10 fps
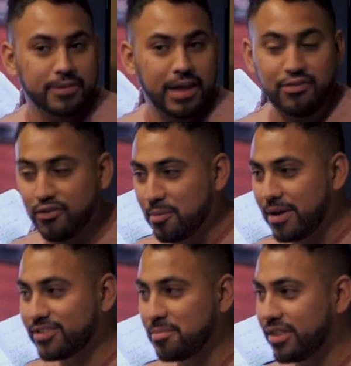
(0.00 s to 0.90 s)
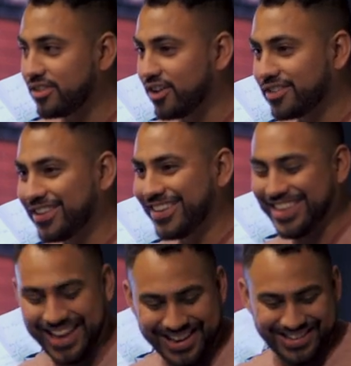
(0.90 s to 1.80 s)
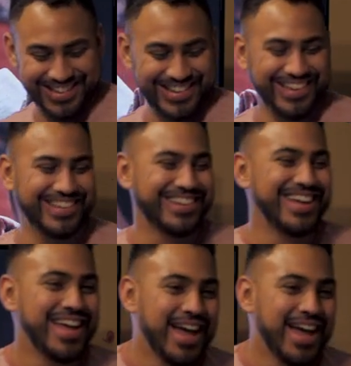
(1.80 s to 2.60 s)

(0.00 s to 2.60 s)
Have you ever met somebody that talks like that?